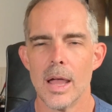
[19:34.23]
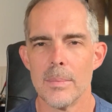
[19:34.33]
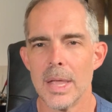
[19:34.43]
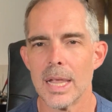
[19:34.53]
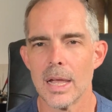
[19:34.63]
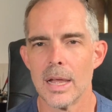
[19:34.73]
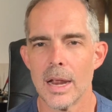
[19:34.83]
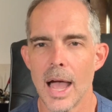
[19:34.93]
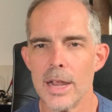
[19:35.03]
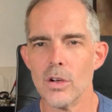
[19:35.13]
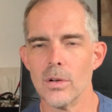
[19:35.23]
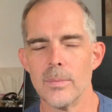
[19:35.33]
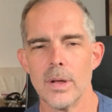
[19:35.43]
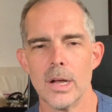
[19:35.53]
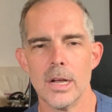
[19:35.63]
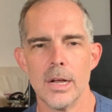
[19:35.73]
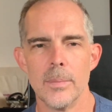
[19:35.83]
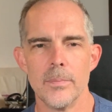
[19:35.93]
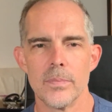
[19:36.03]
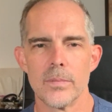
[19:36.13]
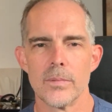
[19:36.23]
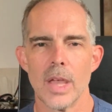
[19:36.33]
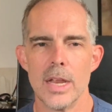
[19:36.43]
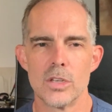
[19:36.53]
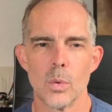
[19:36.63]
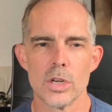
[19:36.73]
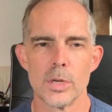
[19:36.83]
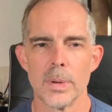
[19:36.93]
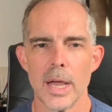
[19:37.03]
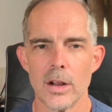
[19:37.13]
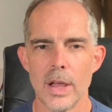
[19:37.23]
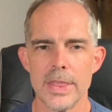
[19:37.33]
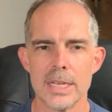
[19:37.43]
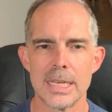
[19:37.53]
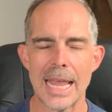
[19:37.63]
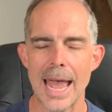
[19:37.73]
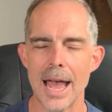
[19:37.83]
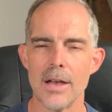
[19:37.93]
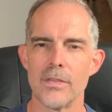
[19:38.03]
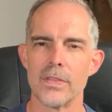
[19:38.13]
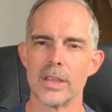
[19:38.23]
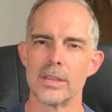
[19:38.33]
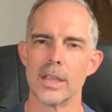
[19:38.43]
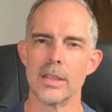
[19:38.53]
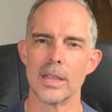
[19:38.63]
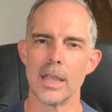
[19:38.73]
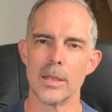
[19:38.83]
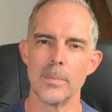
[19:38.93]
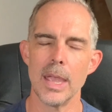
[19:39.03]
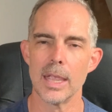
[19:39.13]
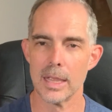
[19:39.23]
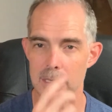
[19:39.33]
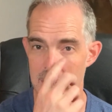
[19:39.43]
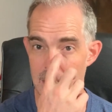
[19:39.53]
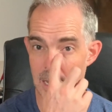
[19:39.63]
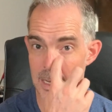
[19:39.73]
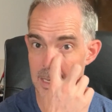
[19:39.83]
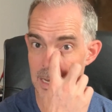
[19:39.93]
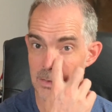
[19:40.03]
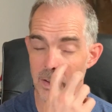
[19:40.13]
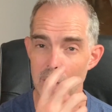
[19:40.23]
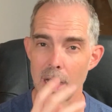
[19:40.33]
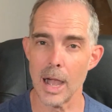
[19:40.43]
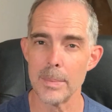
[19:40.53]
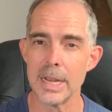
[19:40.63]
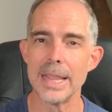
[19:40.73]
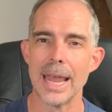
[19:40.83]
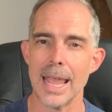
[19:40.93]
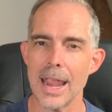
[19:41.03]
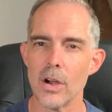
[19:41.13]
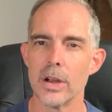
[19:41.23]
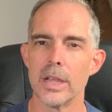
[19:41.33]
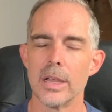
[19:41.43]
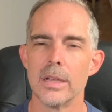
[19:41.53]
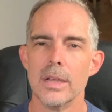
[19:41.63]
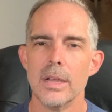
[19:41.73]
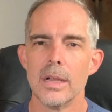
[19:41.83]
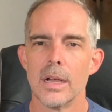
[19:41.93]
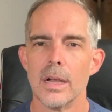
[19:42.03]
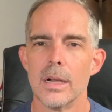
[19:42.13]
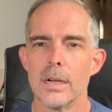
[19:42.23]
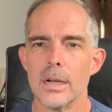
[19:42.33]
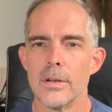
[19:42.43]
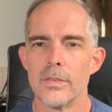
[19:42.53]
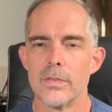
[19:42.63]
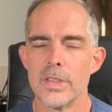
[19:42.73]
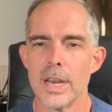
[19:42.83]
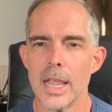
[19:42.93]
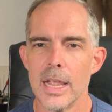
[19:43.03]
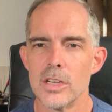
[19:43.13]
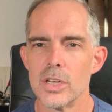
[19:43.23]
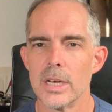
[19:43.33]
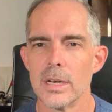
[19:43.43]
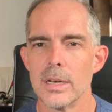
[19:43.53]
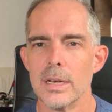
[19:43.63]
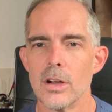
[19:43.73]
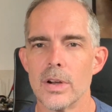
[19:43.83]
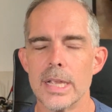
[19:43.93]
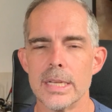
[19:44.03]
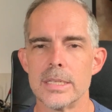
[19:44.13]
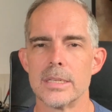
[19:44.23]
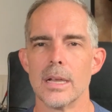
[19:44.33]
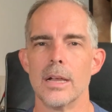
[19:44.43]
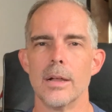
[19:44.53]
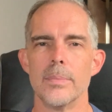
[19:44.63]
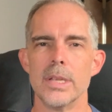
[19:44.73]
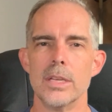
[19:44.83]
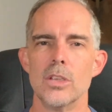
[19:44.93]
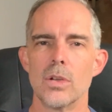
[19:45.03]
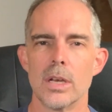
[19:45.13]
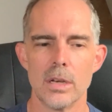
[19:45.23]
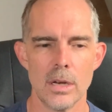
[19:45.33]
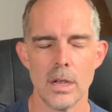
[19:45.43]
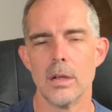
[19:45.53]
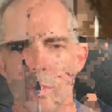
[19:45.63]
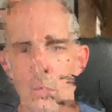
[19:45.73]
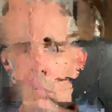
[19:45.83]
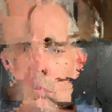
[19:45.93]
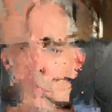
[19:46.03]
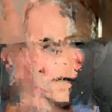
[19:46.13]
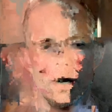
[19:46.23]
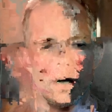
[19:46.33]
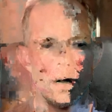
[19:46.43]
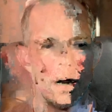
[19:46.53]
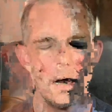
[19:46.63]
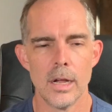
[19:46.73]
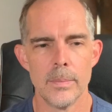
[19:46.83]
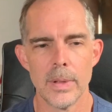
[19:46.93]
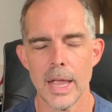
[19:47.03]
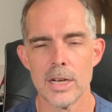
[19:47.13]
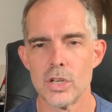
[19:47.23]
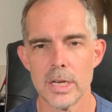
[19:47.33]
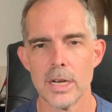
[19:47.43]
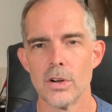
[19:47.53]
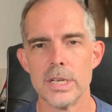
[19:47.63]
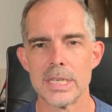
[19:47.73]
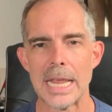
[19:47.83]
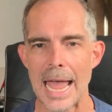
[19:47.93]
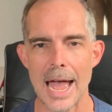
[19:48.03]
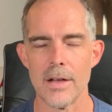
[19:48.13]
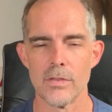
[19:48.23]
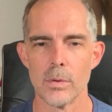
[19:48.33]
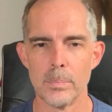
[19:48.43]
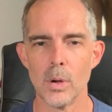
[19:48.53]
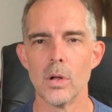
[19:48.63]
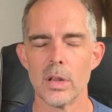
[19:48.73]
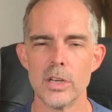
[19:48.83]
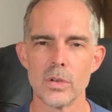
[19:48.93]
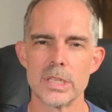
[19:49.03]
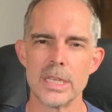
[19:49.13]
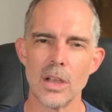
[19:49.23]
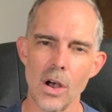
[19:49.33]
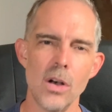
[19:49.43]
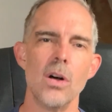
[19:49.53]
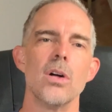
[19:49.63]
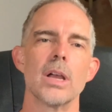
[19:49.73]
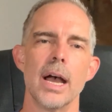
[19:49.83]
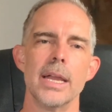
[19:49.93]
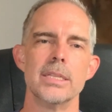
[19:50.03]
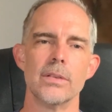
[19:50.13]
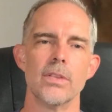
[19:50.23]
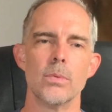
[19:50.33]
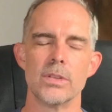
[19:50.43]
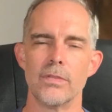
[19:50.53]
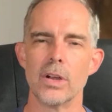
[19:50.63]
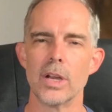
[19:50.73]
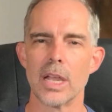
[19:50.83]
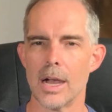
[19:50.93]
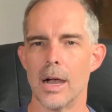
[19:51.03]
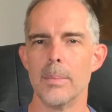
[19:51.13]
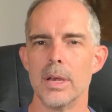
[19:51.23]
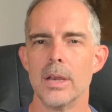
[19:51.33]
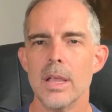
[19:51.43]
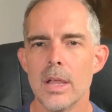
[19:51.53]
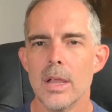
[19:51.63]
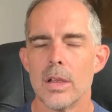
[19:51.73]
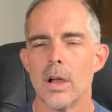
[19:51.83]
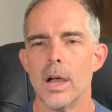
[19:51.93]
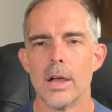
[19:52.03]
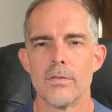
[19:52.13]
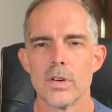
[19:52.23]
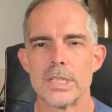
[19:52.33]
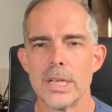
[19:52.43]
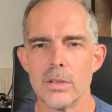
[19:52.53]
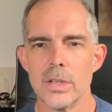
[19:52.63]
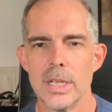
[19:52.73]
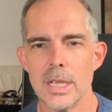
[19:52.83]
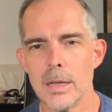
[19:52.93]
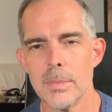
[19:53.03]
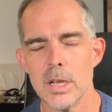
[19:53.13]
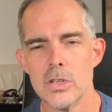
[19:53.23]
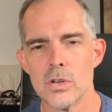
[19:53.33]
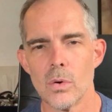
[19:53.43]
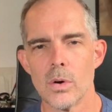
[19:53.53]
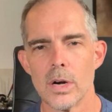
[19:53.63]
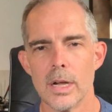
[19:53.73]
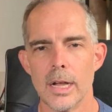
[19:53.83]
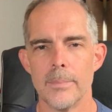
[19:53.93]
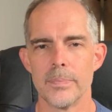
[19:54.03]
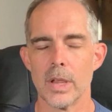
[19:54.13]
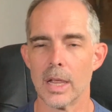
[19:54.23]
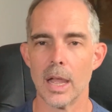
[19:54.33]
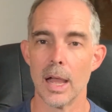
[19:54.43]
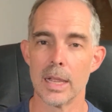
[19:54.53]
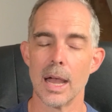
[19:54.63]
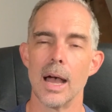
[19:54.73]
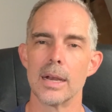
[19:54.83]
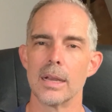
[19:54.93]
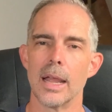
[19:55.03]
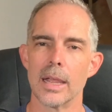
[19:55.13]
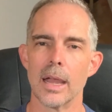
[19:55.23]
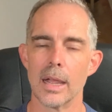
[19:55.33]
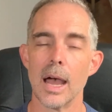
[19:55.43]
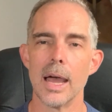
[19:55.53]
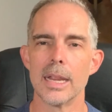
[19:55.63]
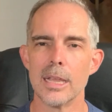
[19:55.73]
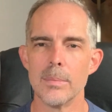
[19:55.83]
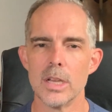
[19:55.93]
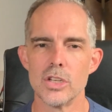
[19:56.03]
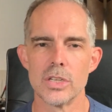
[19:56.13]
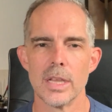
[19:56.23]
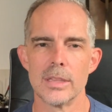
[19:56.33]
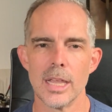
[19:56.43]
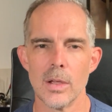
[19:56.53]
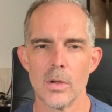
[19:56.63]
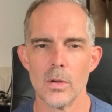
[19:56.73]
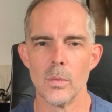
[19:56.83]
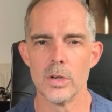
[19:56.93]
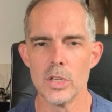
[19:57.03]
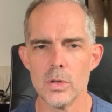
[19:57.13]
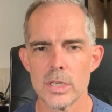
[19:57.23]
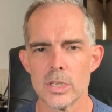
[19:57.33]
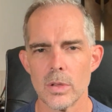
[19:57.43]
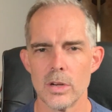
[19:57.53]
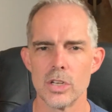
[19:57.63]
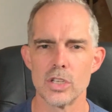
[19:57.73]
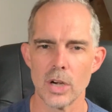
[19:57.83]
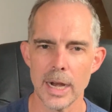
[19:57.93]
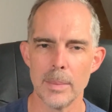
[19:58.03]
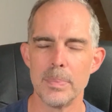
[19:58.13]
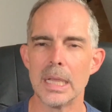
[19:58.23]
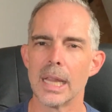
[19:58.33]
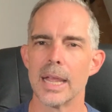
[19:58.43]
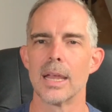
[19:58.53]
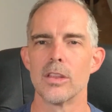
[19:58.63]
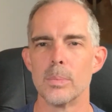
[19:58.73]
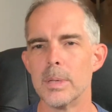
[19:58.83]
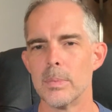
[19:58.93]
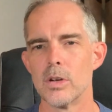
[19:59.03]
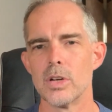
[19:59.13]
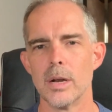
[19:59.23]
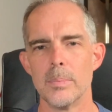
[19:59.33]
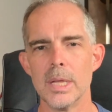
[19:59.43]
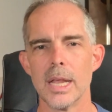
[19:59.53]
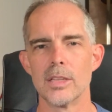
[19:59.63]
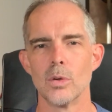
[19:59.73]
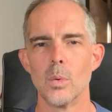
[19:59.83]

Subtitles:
make an idol, and to worship an idol. And this calf that they make, it's very common in that area of the ancient Near East. You can Google ancient Near East calf or bull, and you'll see all kinds of, it was a very common fertility image or a god image that they would use. And so they're just trying to be like other people. They're trying to be like the